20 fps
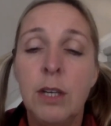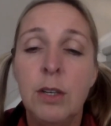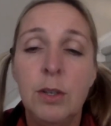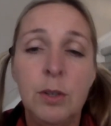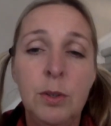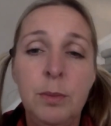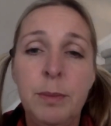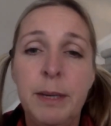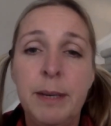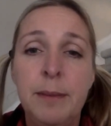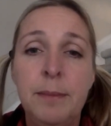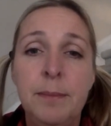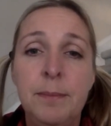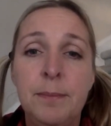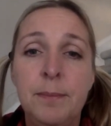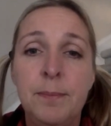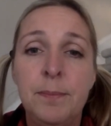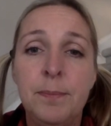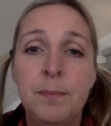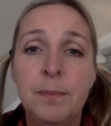Cool, man.
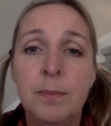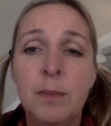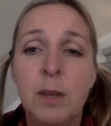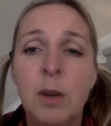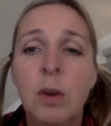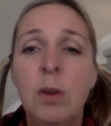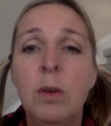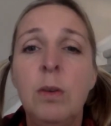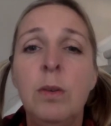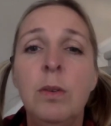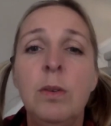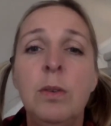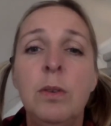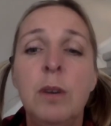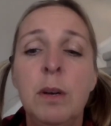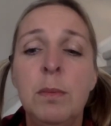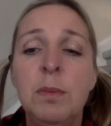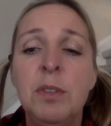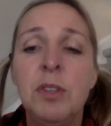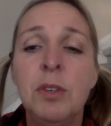Oh,
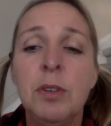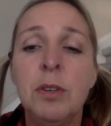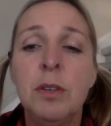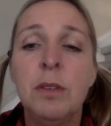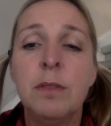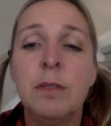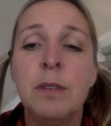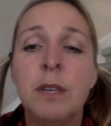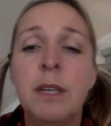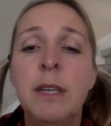observe.